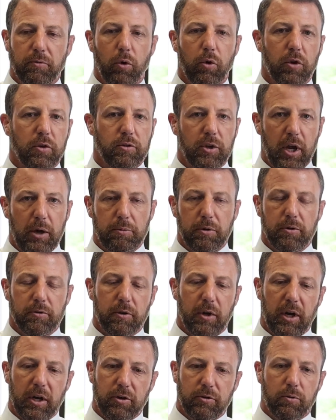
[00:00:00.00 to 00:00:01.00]
before this
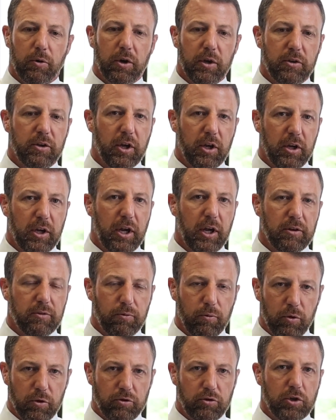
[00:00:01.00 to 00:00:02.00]
happens. And I just want to tell you
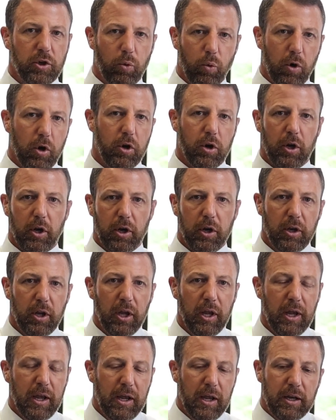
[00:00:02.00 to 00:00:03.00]
guys, we're still working on it.
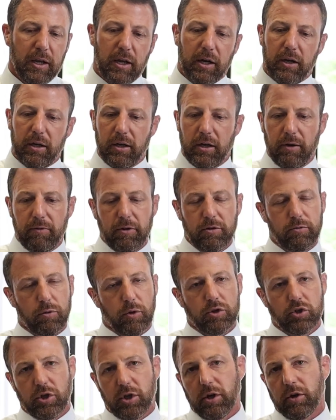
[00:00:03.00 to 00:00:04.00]
Now, let me
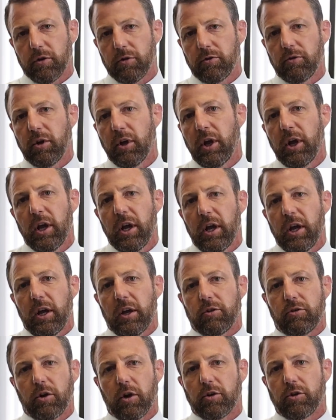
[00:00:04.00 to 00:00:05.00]
switch gears
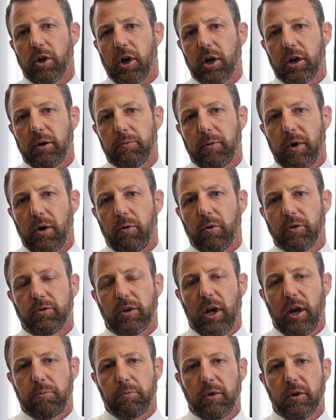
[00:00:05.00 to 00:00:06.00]
and start talking about
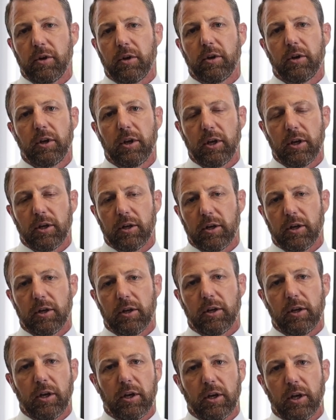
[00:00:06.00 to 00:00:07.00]
what's happened
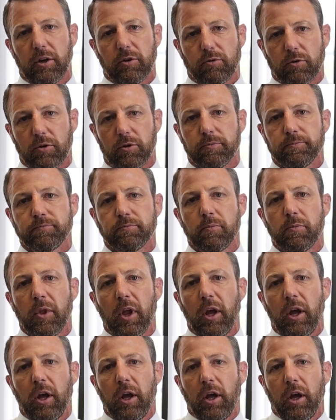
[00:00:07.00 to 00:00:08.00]
in Israel.
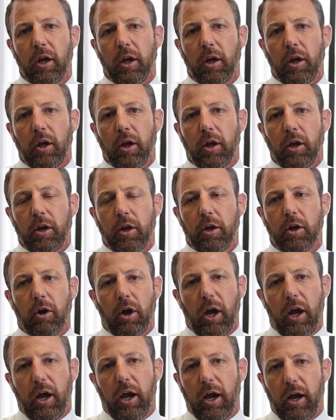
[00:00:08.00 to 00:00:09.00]
You know,
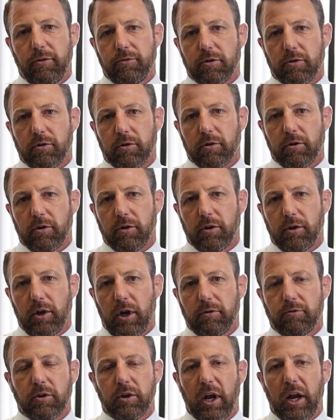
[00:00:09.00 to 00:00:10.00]
after
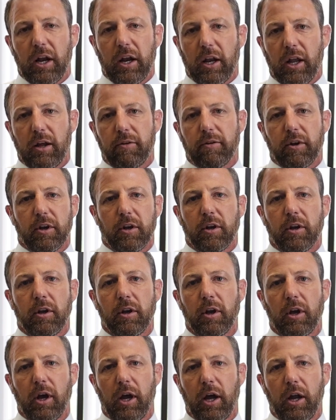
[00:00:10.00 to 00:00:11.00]
9/11,
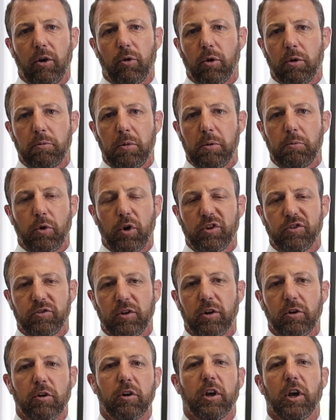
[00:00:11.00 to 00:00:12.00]
I don't remember a
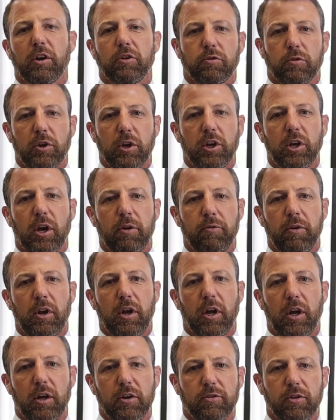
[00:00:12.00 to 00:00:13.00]
single country coming
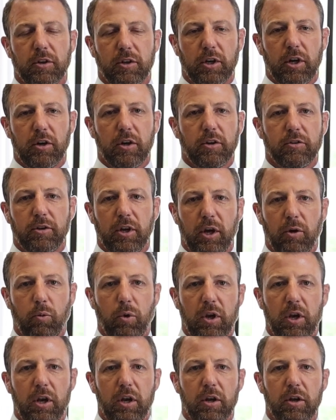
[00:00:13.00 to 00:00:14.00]
to us and telling us how
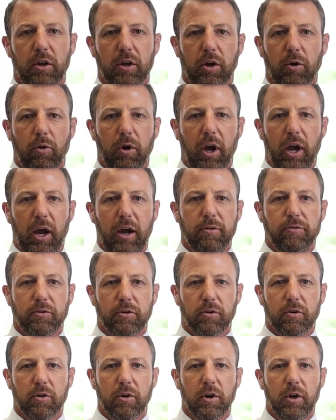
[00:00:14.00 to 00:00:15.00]
we needed to go
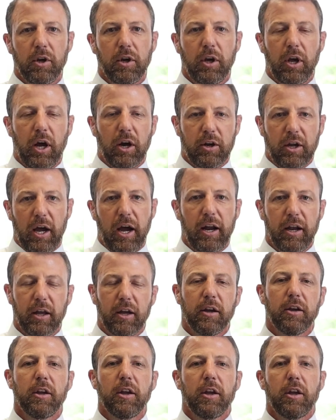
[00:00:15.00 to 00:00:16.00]
after
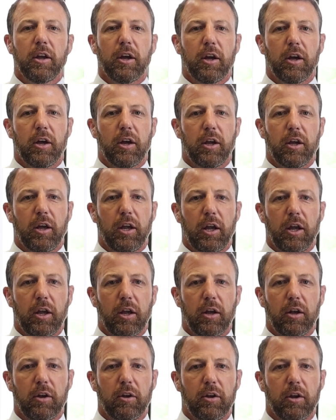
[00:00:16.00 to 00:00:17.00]
Al-Qaeda.
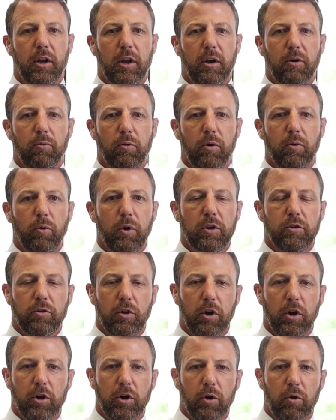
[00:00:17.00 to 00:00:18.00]
And when we
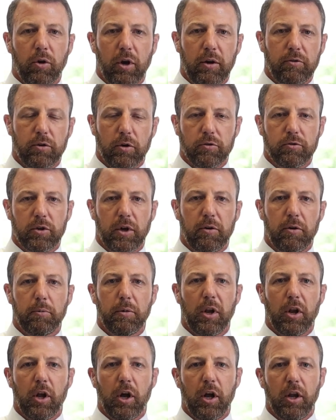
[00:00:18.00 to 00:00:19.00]
started going after
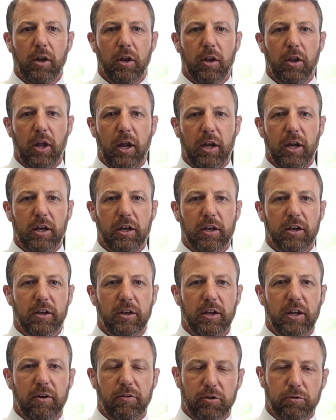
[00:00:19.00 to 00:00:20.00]
Osama bin Laden, they
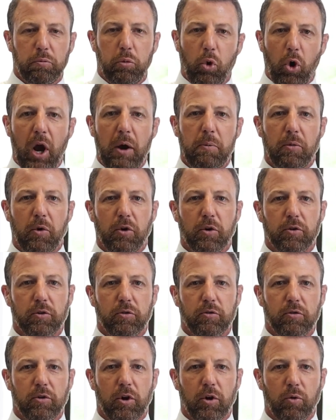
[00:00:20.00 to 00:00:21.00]
didn't give us
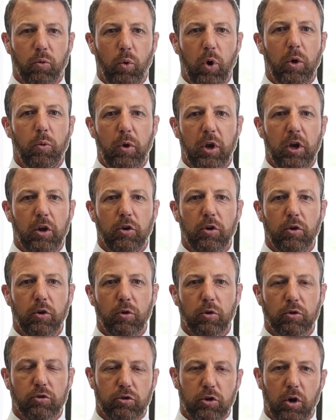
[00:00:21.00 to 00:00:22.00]
parameters on what we could
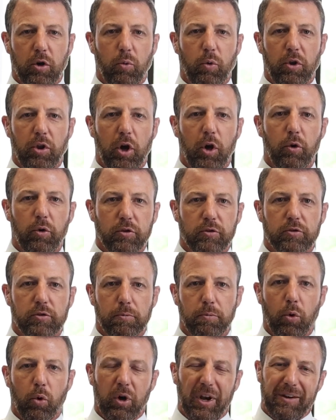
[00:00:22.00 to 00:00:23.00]
do or start withholding
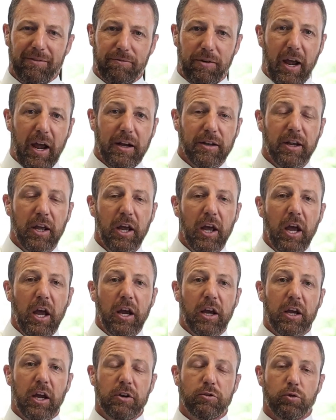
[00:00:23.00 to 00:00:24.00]
support. In fact,
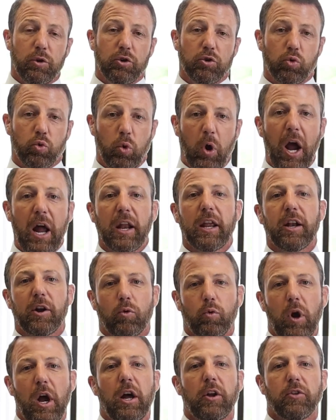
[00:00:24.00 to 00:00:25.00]
countries rallied
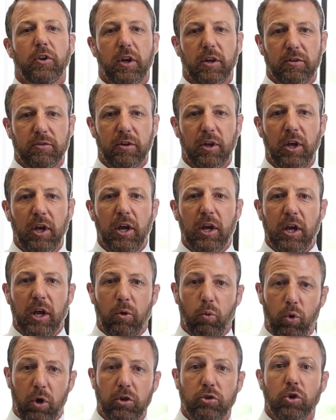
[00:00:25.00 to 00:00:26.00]
around us
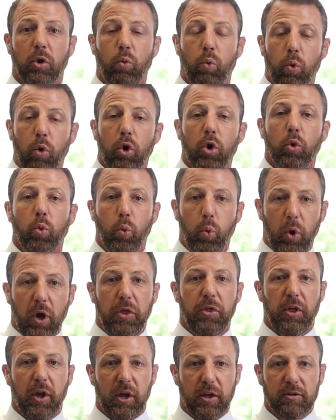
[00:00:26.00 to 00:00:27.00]
and went to war
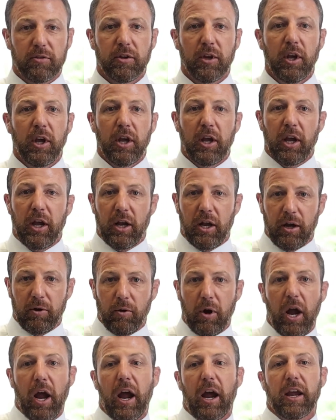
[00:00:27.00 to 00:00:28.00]
with us in
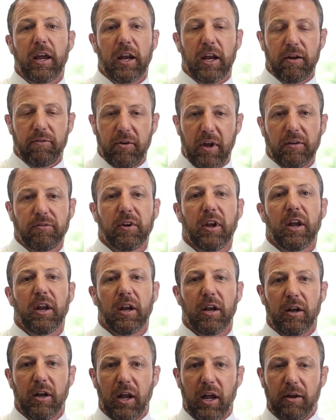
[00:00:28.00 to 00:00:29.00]
Iraq and
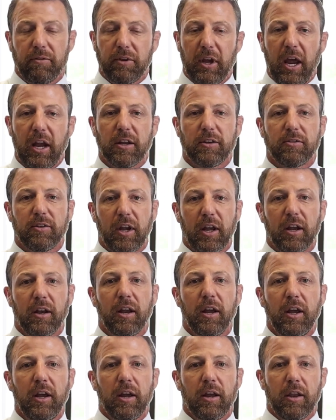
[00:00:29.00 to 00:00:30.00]
in
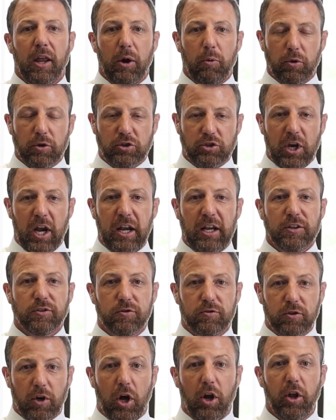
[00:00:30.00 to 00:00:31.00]
Afghanistan. They were standing
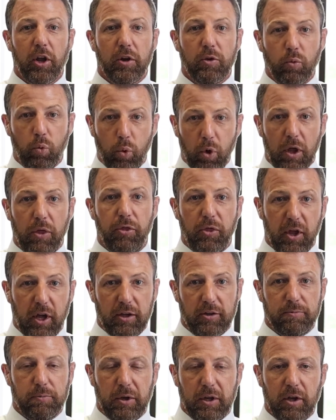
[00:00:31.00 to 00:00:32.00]
solid with
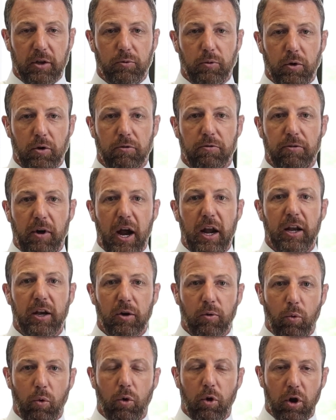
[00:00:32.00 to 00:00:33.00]
us because we were
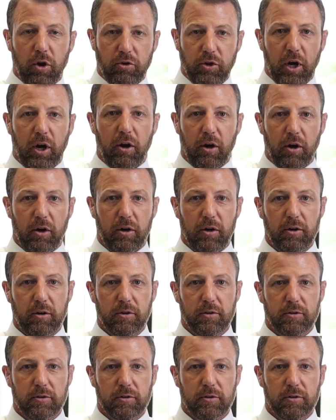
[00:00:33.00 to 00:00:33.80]
fighting a war on terror.